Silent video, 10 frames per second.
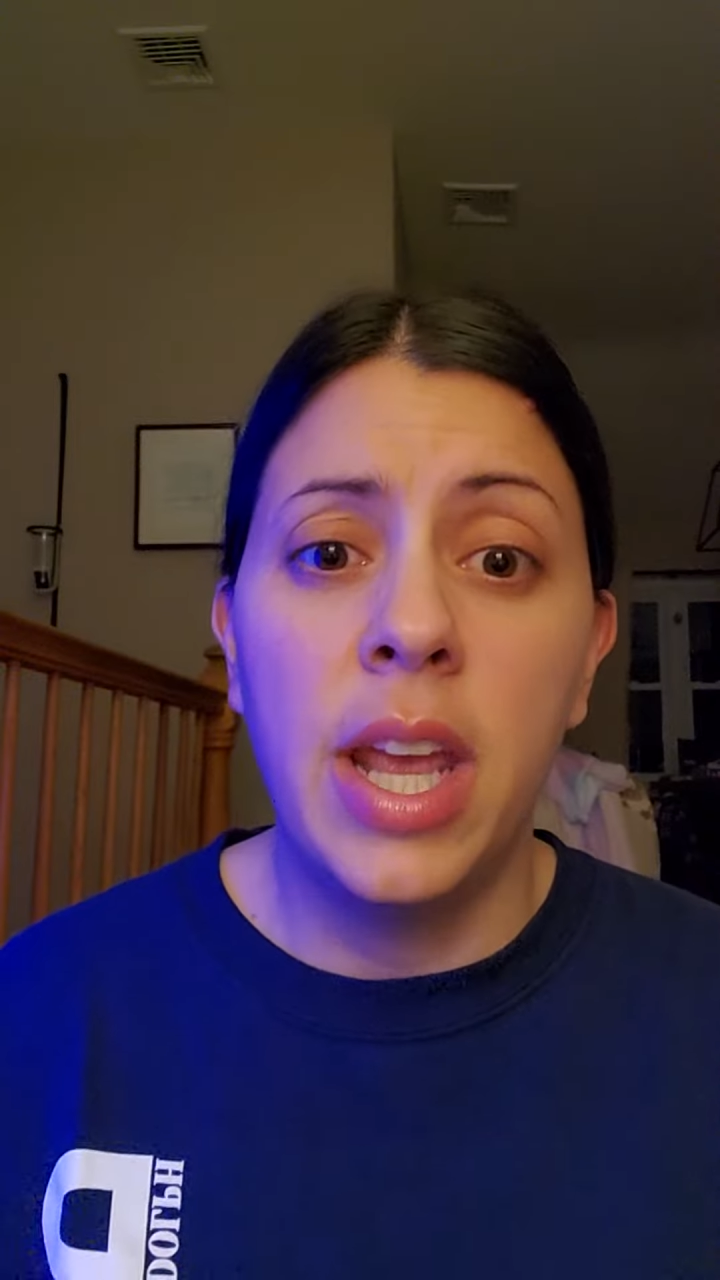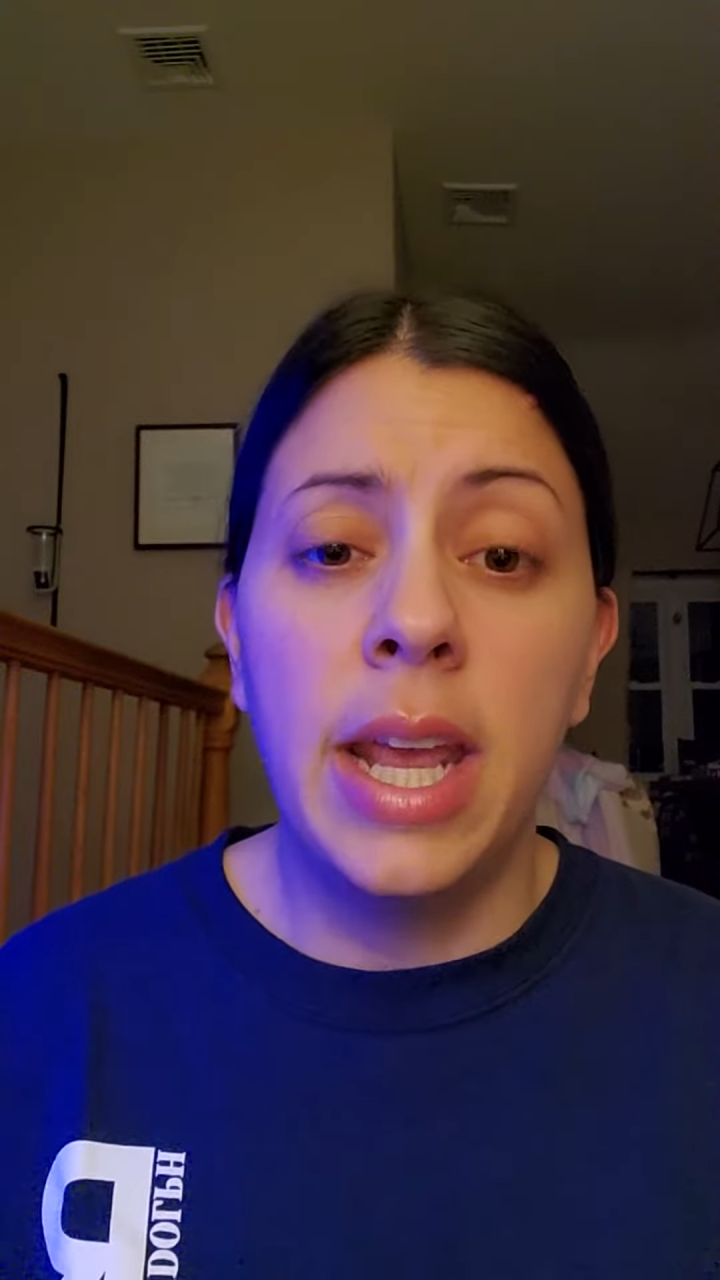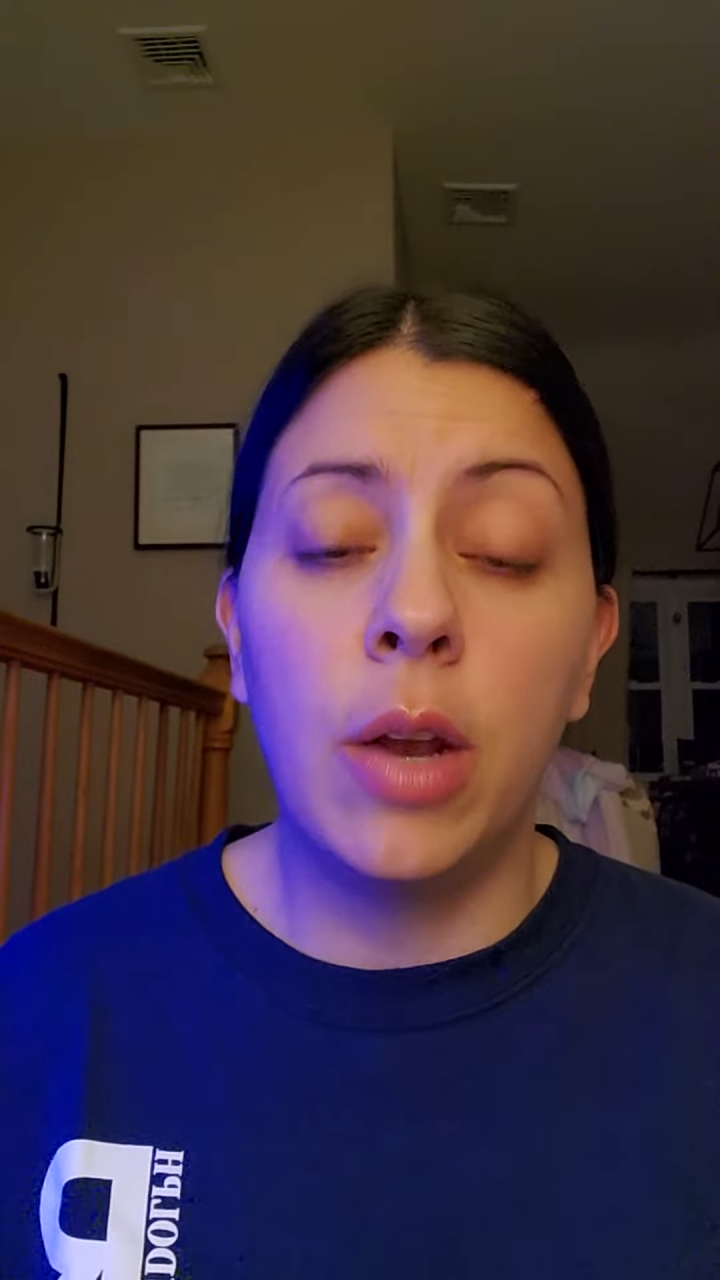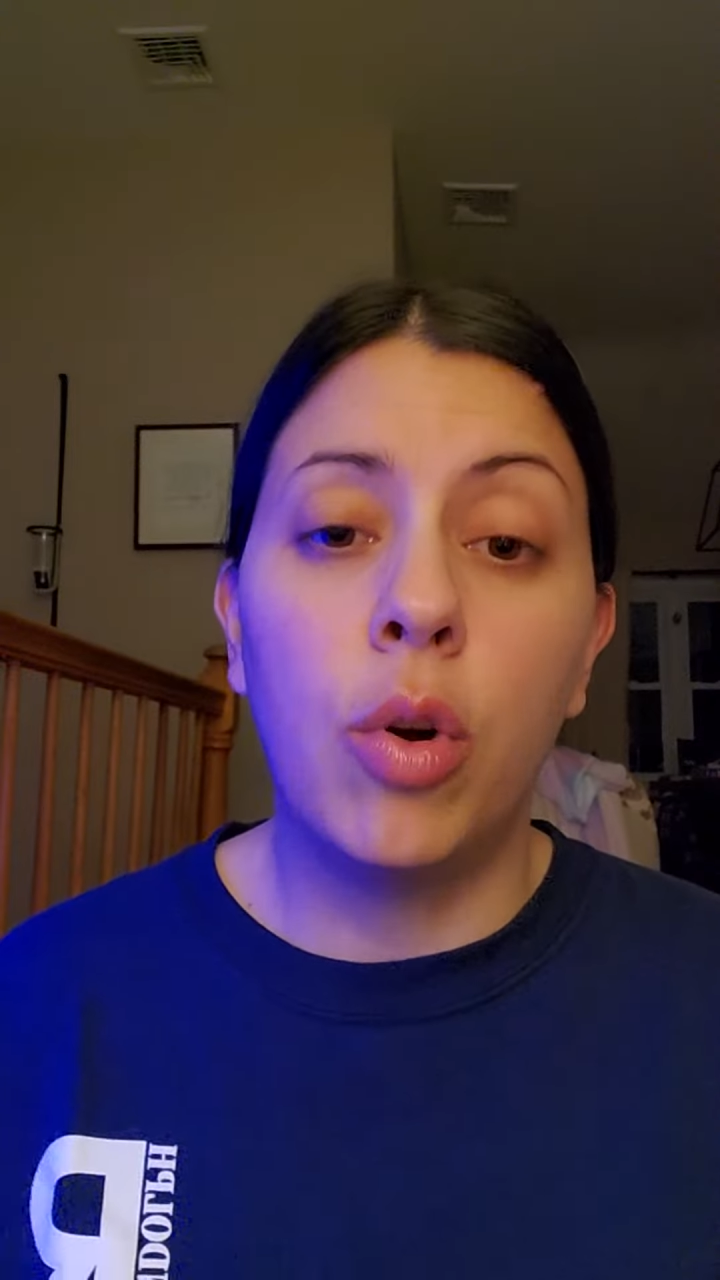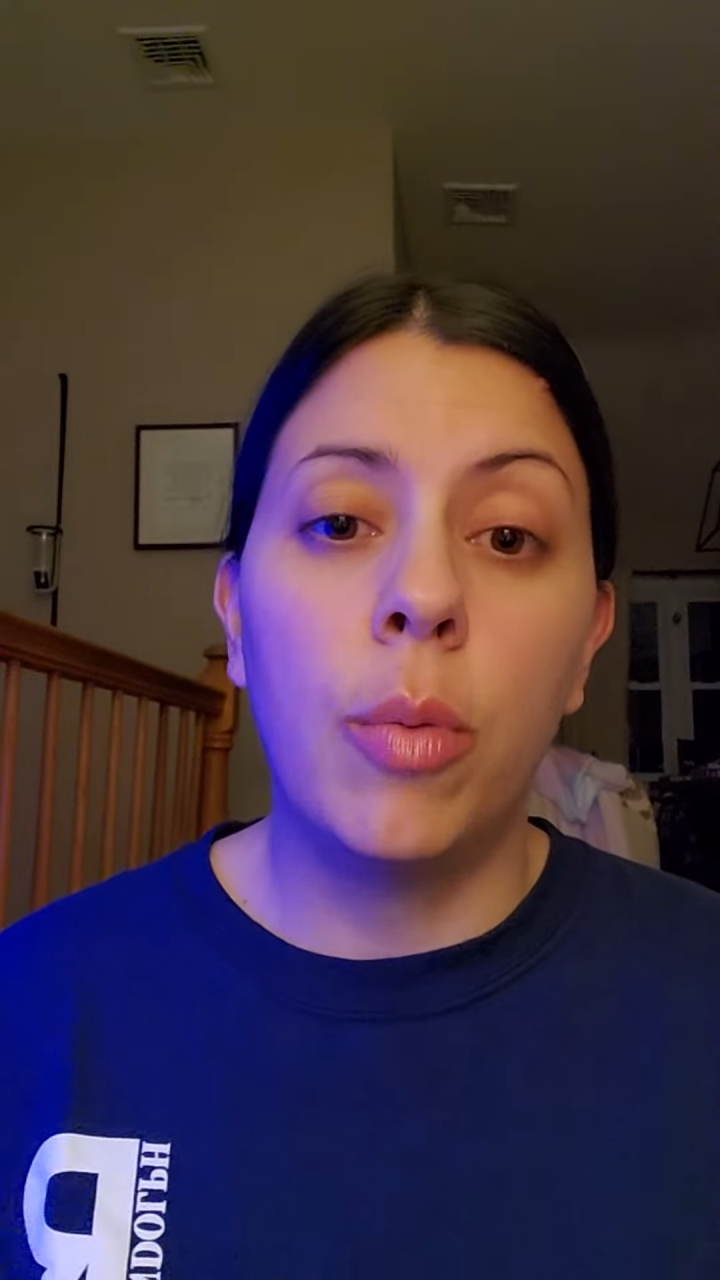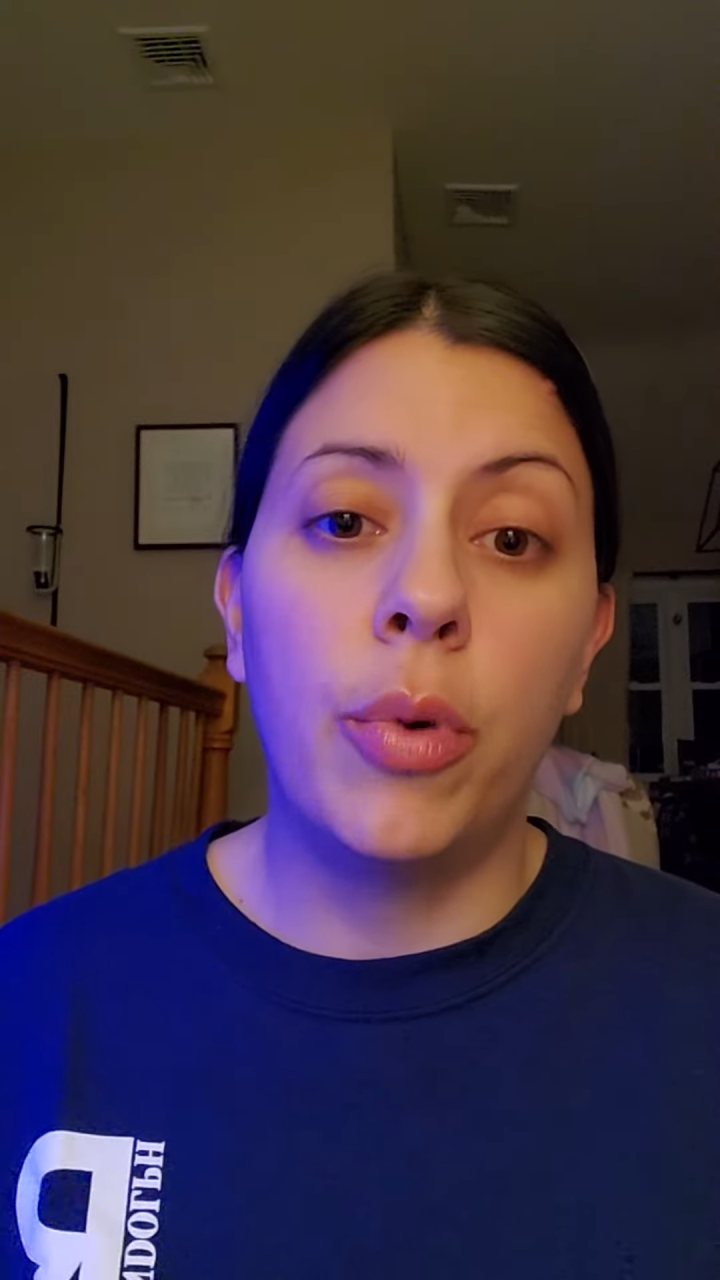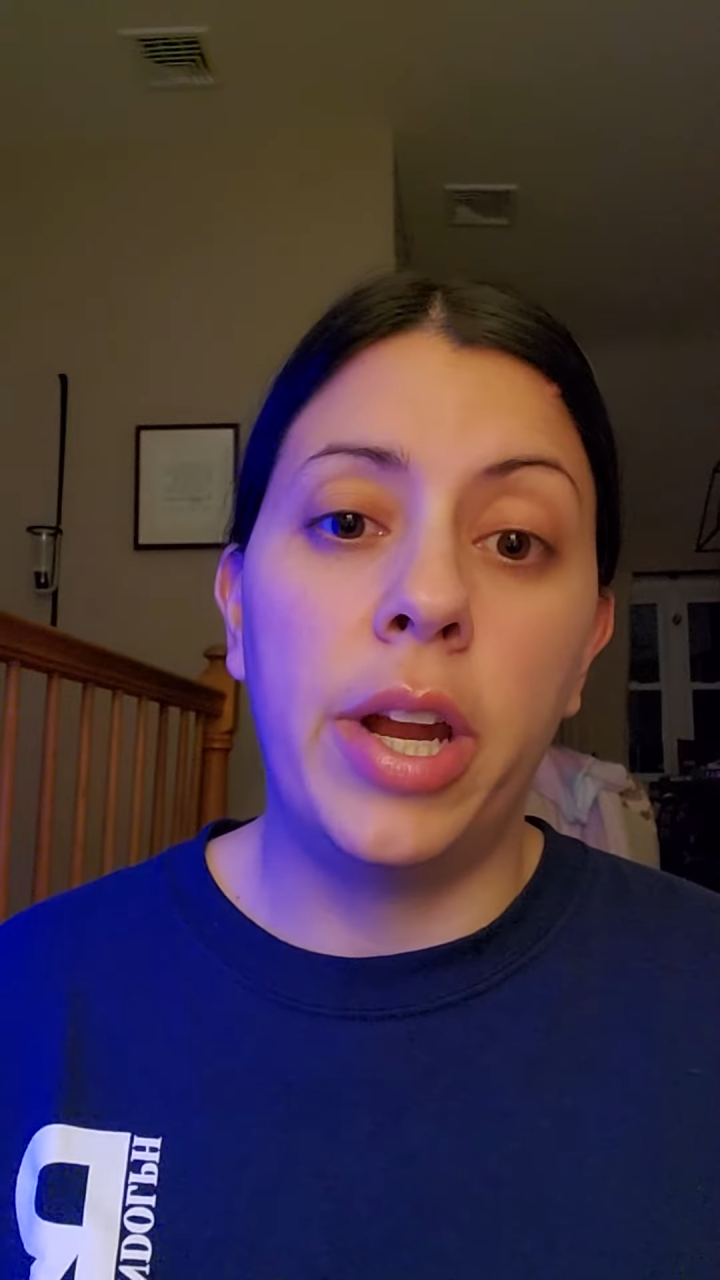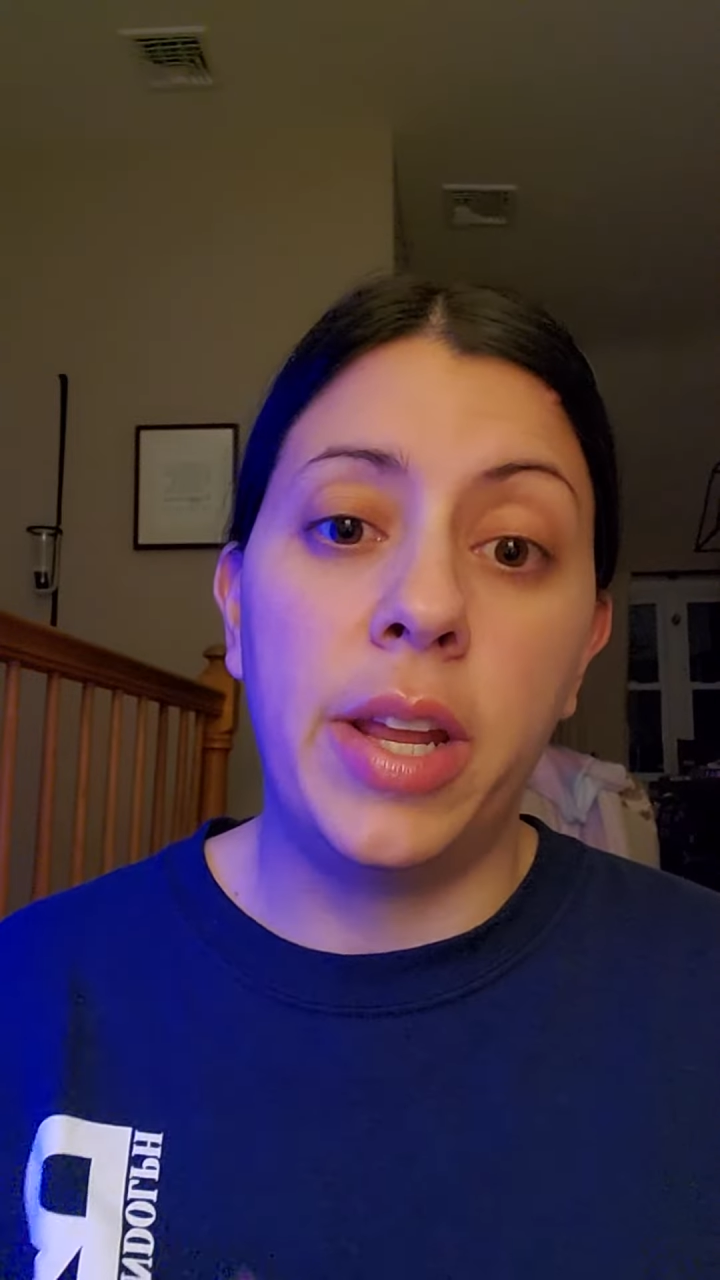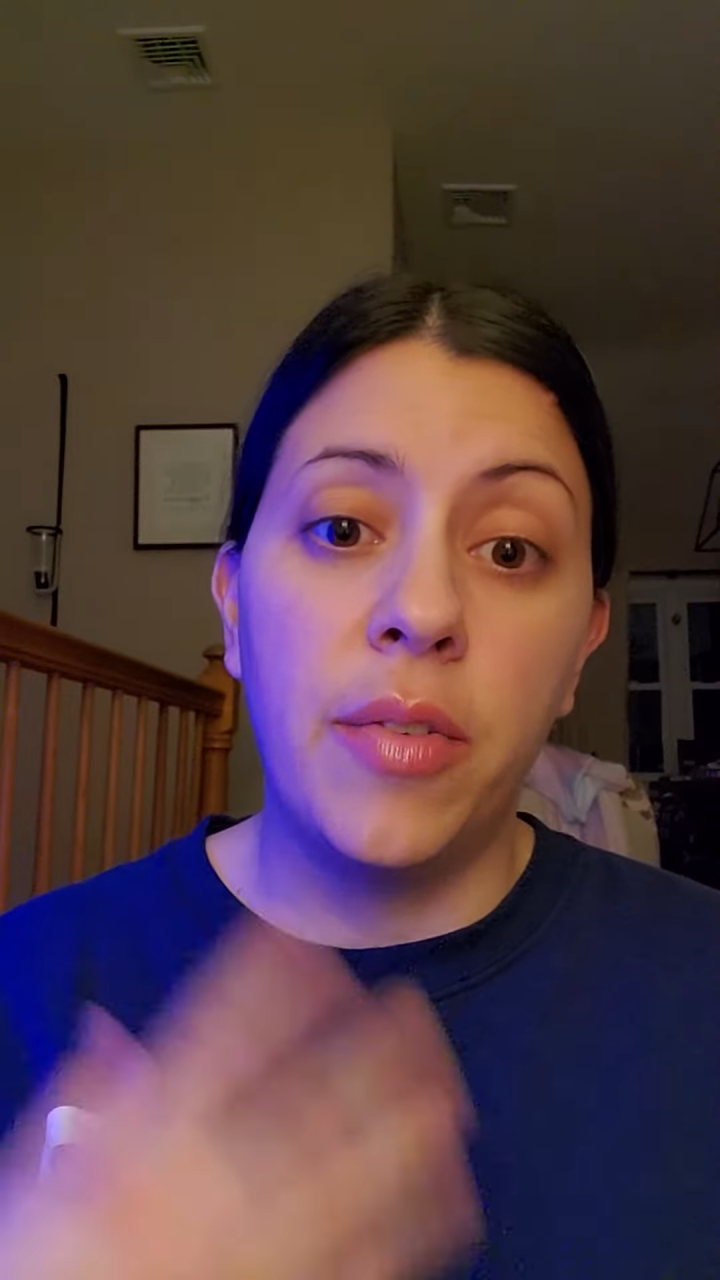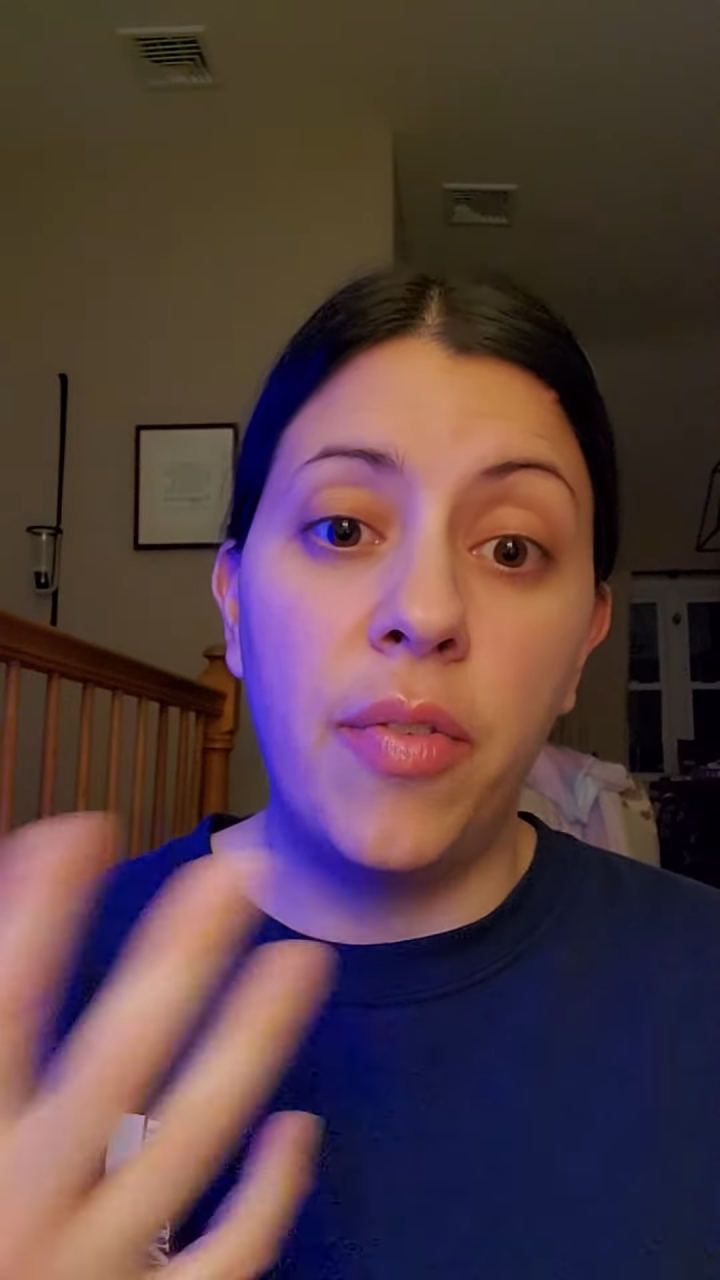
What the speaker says: incorporating